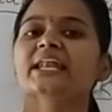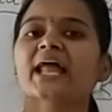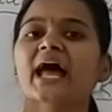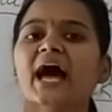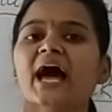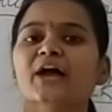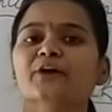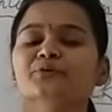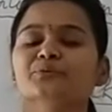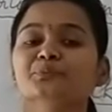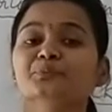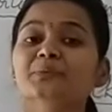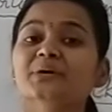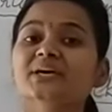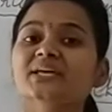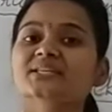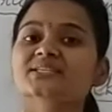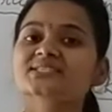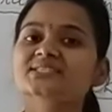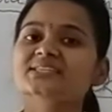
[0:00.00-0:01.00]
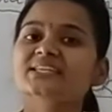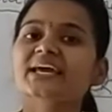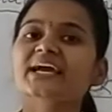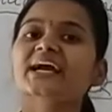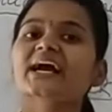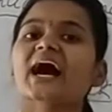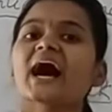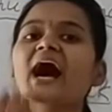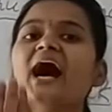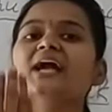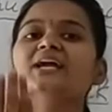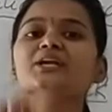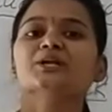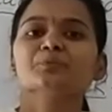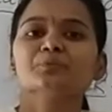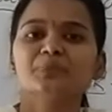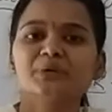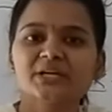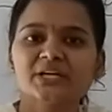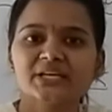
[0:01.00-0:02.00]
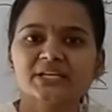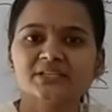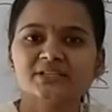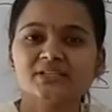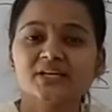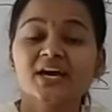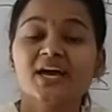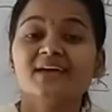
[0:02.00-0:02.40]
life, means they can't breathe,